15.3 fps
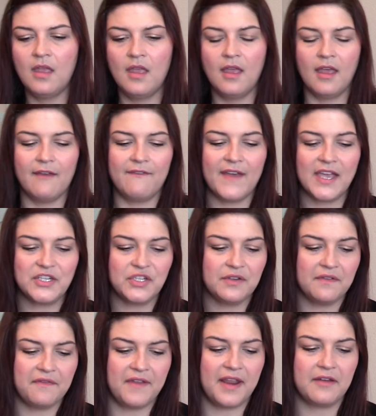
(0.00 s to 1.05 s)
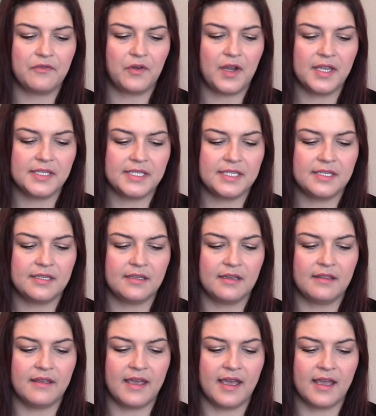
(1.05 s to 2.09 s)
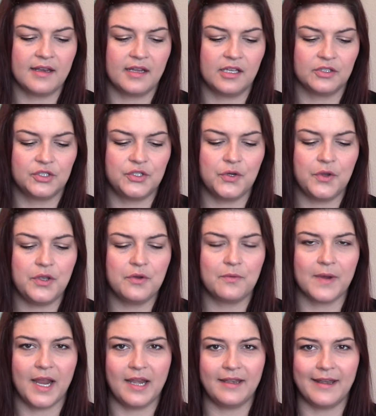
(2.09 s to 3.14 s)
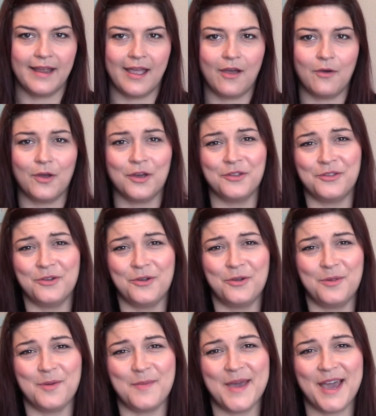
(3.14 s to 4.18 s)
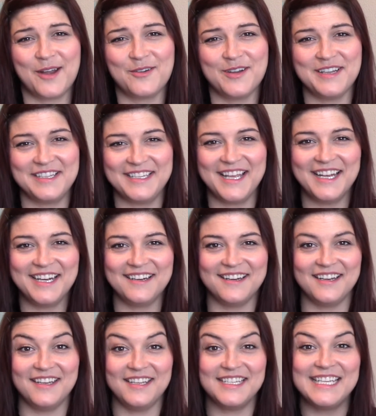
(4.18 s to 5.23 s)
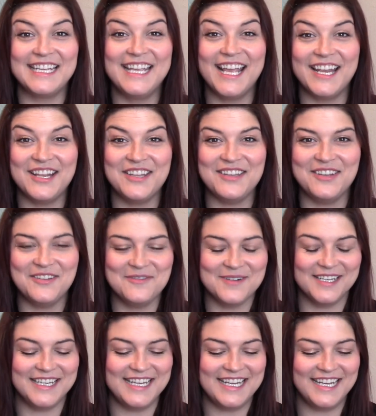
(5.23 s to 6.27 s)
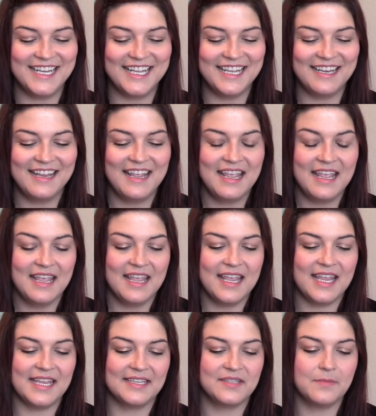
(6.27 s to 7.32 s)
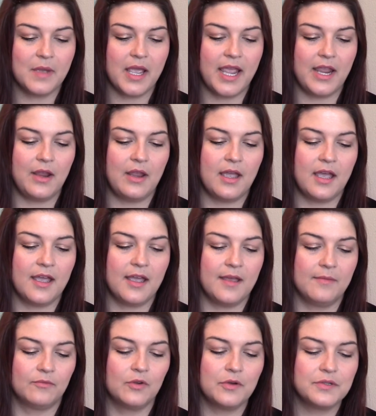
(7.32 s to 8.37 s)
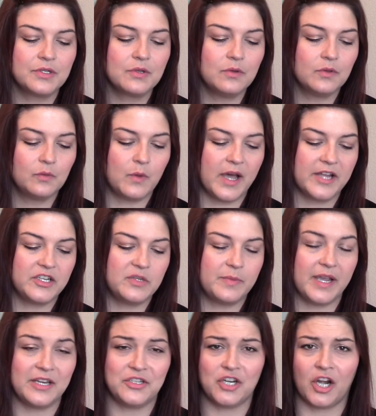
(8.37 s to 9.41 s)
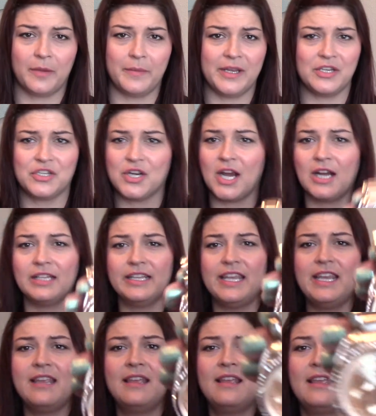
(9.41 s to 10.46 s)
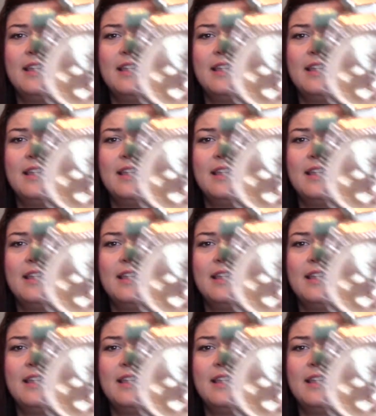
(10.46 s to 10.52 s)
A fashion favorite that I'll show you right now, although the battery's dead and I need to get a new one in it, is my rose gold watch by Charming Charlie.